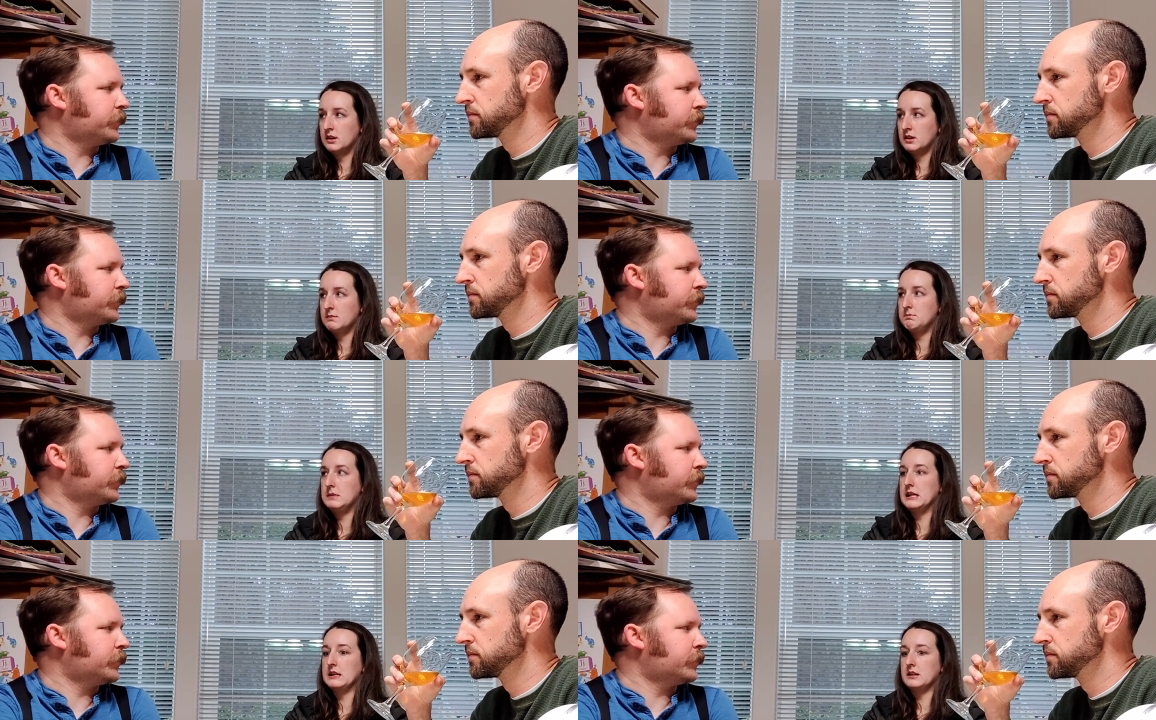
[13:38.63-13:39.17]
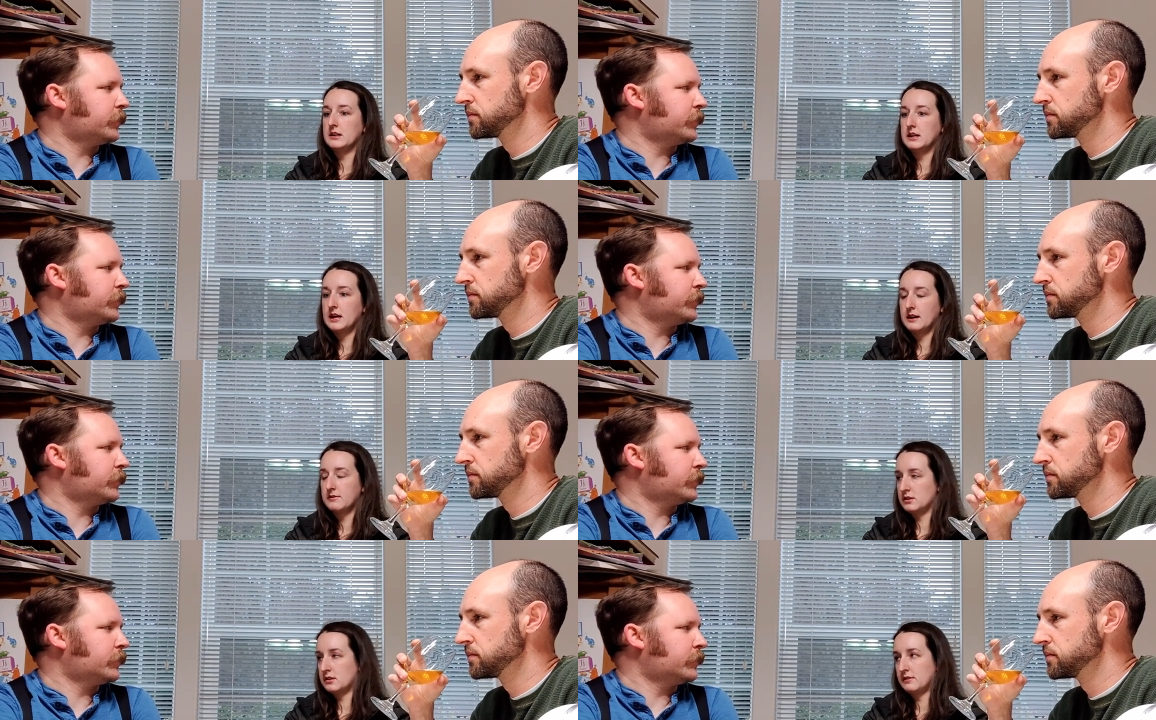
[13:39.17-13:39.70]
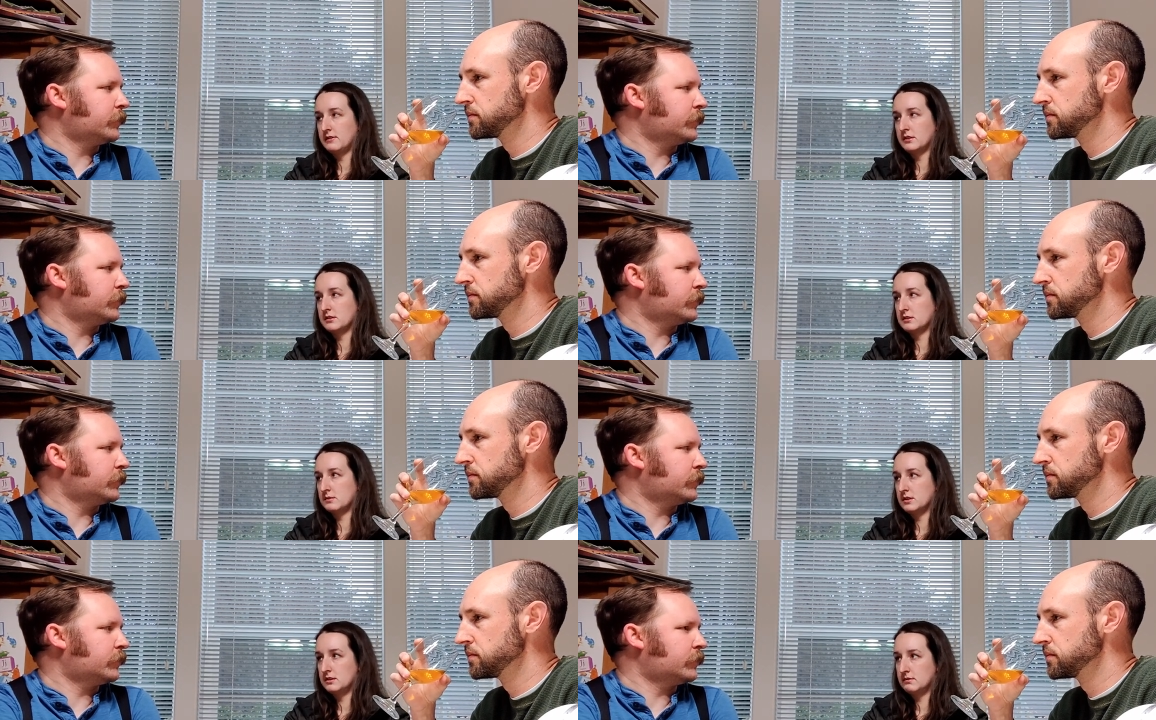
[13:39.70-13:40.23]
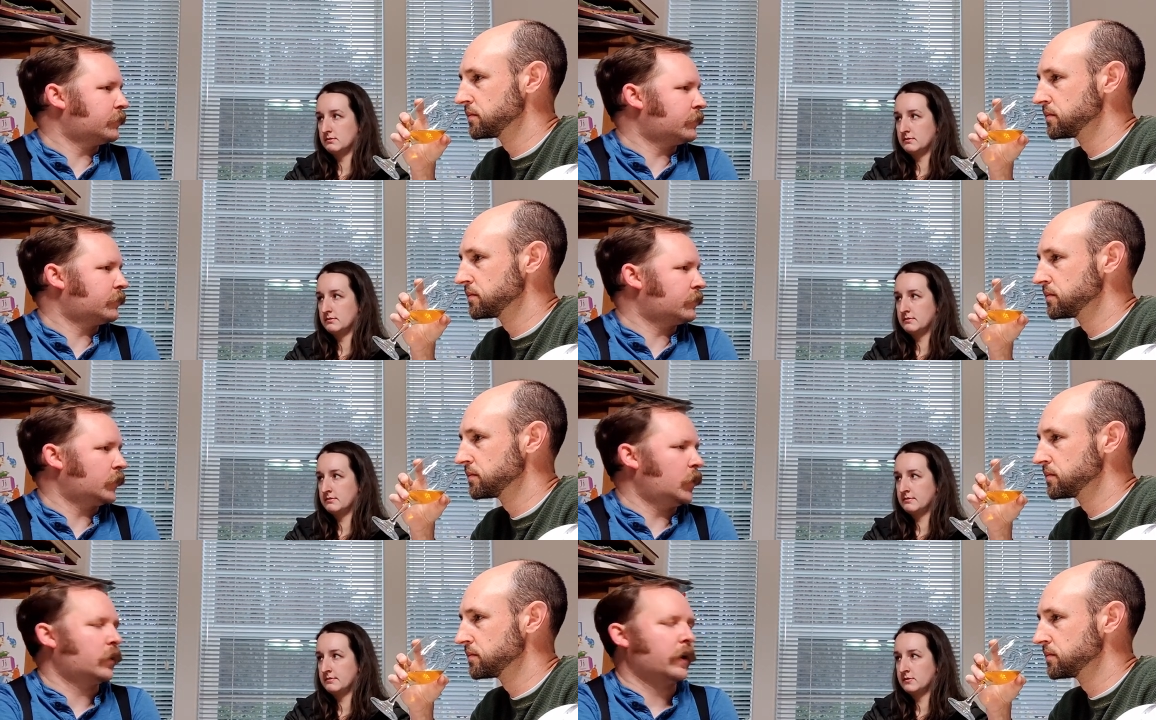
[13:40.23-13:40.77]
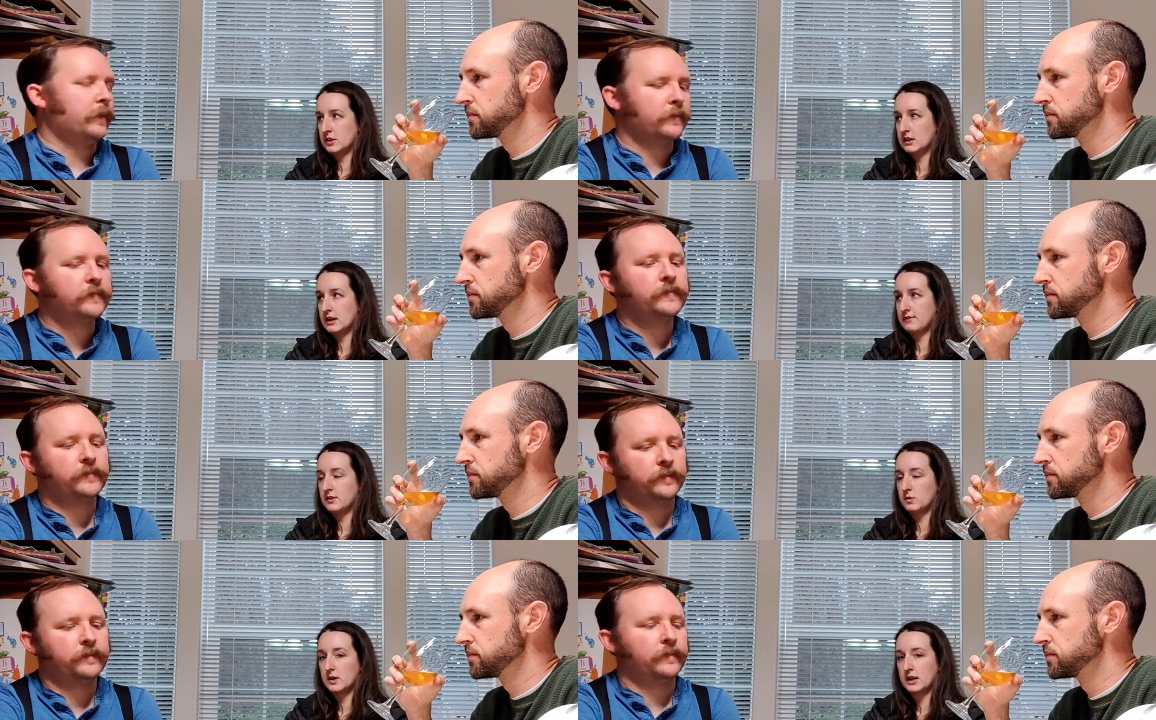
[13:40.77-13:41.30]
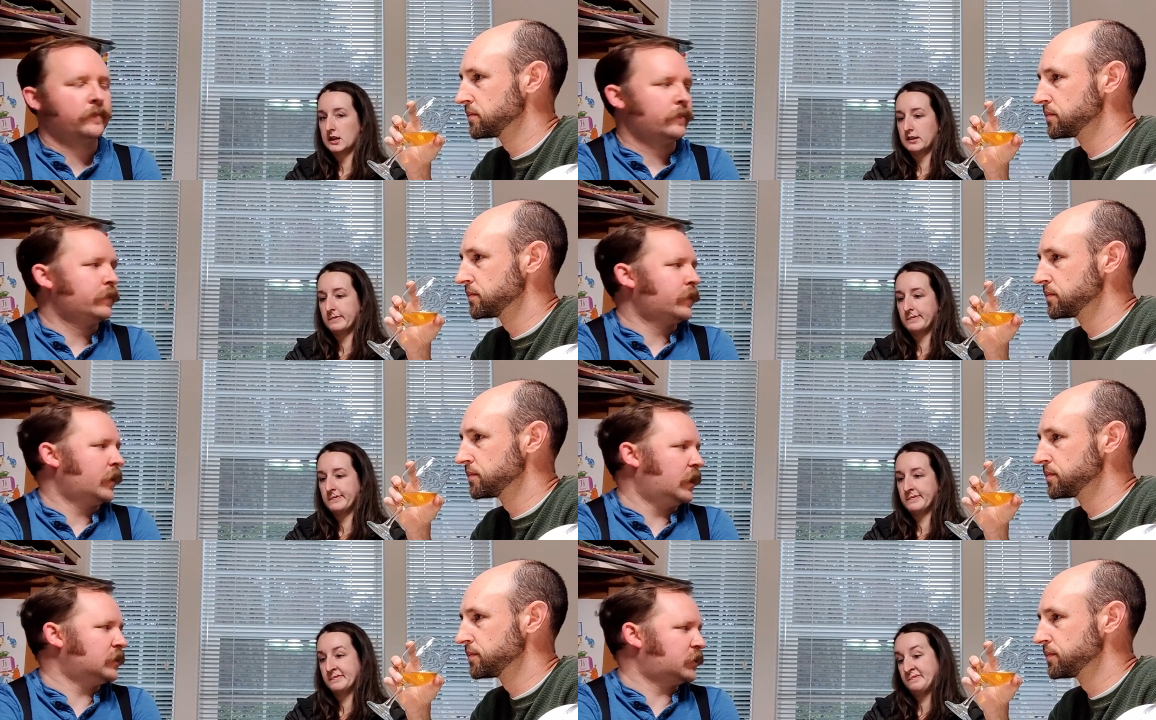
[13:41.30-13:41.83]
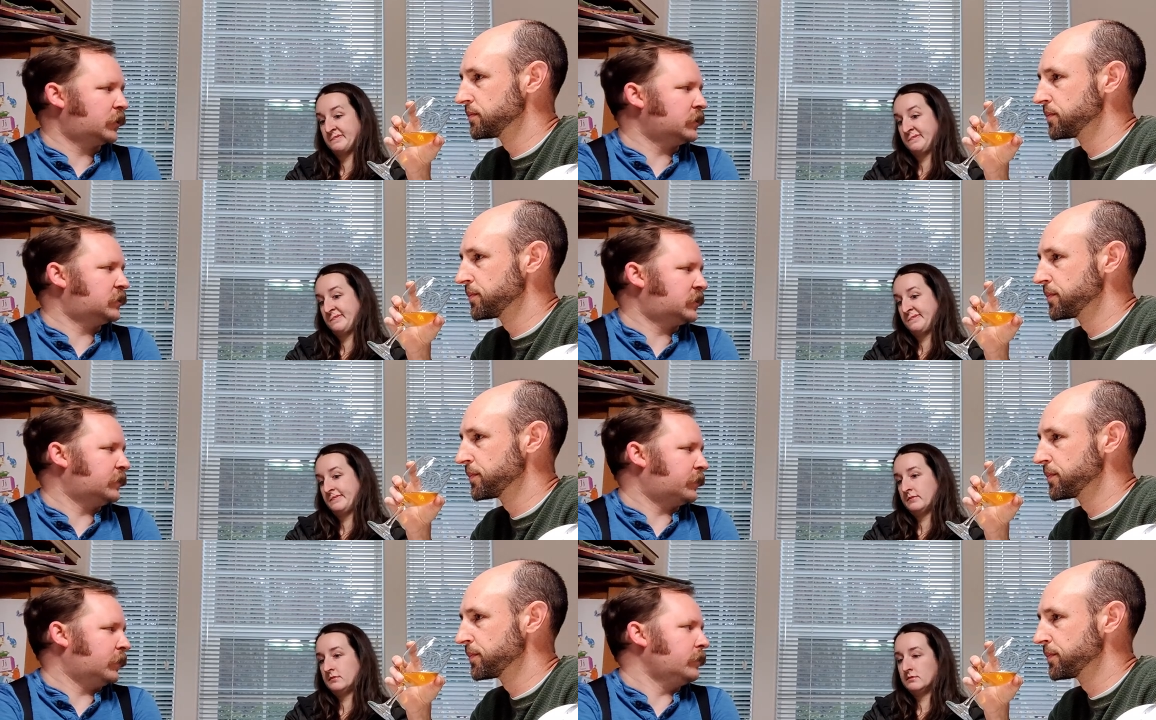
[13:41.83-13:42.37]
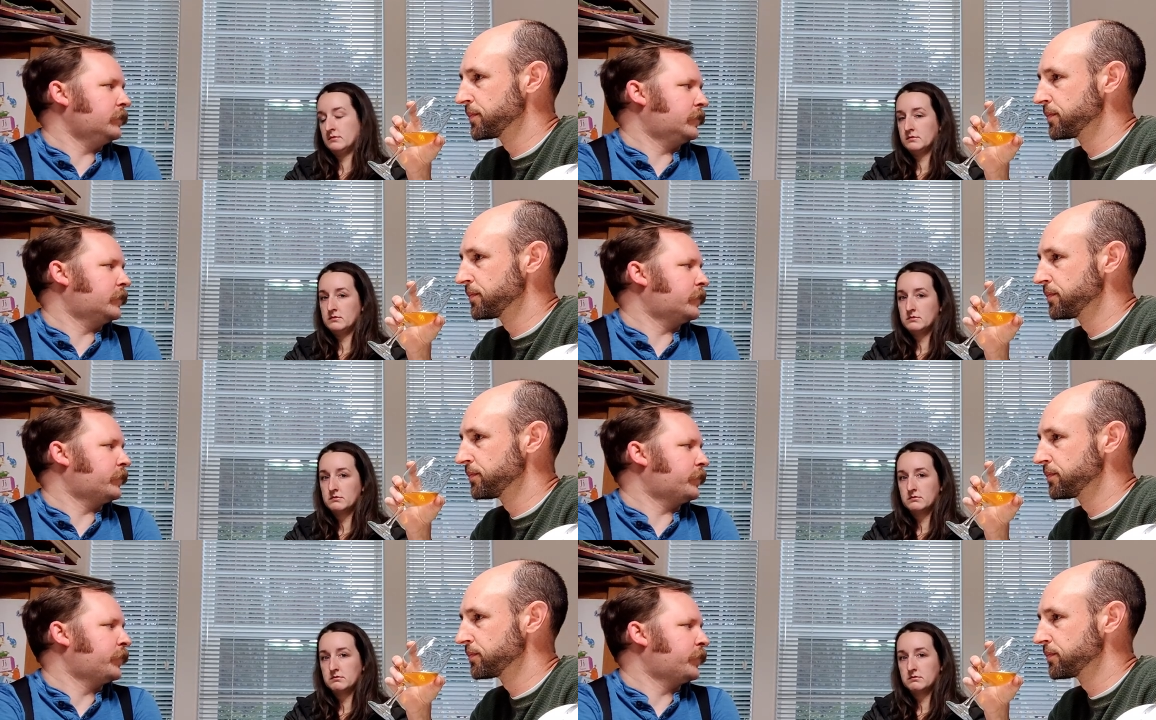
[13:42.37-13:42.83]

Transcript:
Speaker 1: immediately after your first one. Okay. You'd have to wait. It's a good sipper.